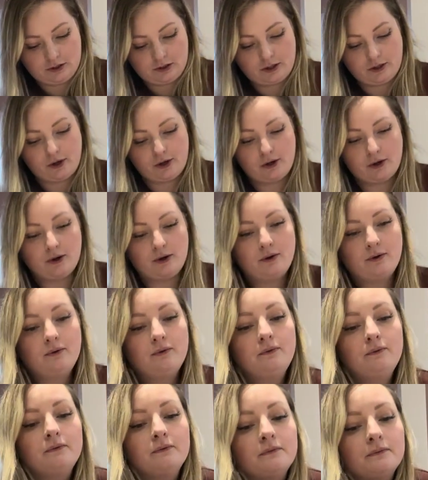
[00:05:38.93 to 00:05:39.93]
2
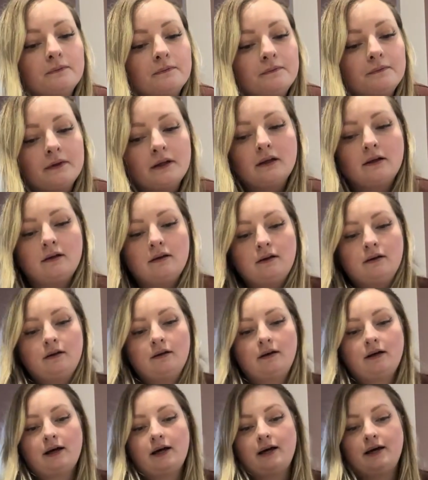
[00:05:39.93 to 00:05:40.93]

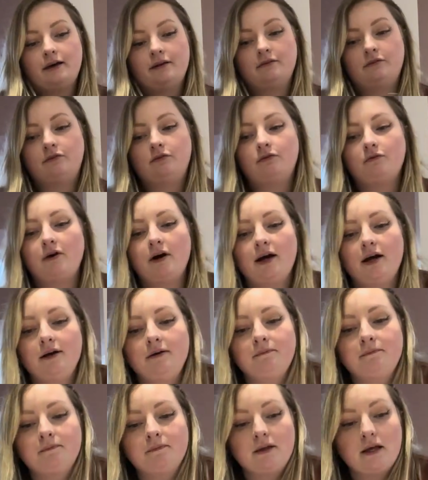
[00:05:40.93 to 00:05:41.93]
and
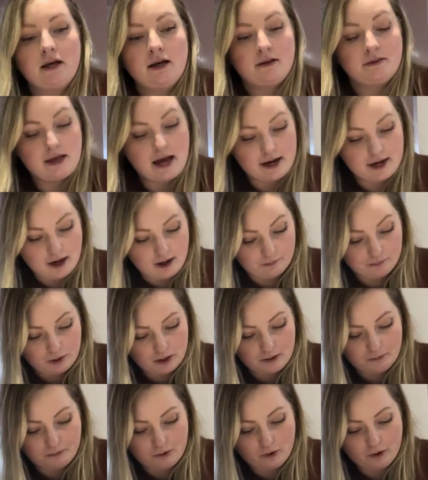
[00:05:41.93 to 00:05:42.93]
3. Then I'm
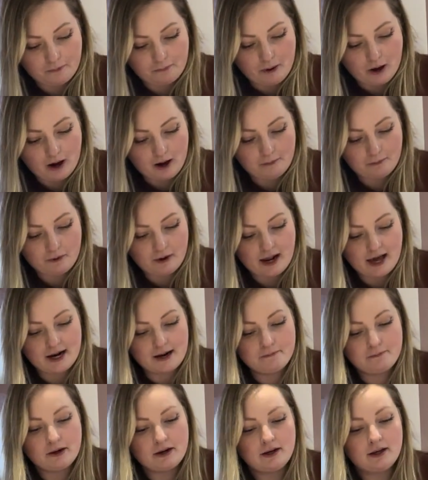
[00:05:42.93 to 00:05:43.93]
going to put a purple
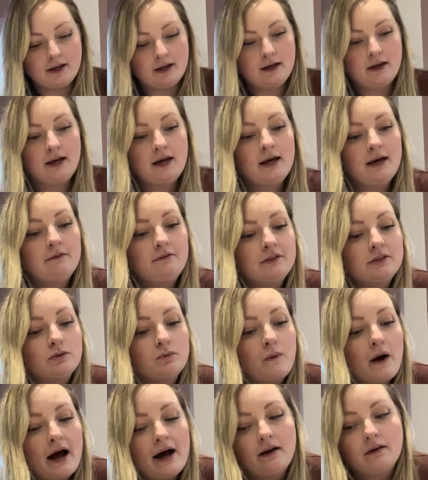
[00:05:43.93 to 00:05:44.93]
element in here as
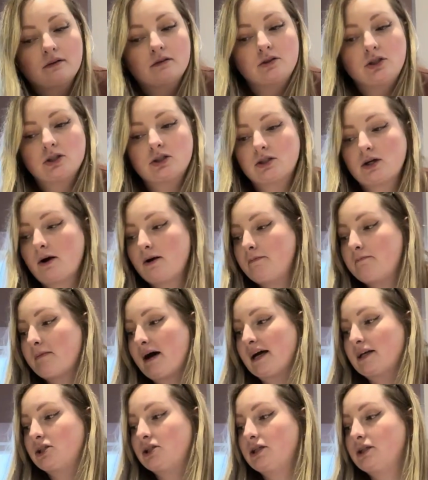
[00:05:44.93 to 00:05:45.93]
well, just so it
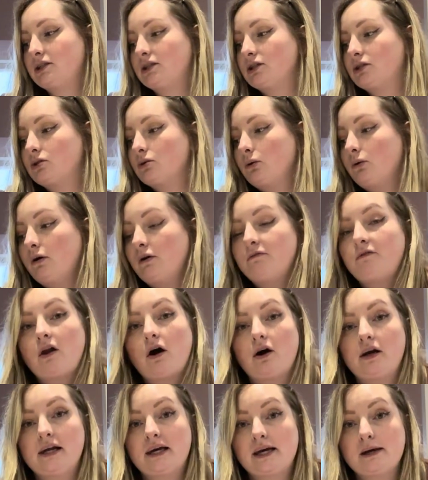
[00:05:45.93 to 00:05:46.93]
matches the sort of
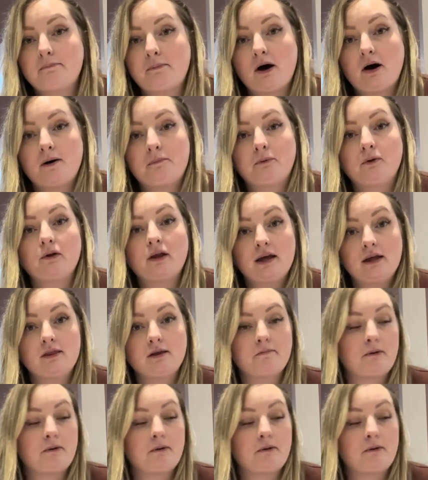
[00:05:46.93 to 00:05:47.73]
lilac-y purple in the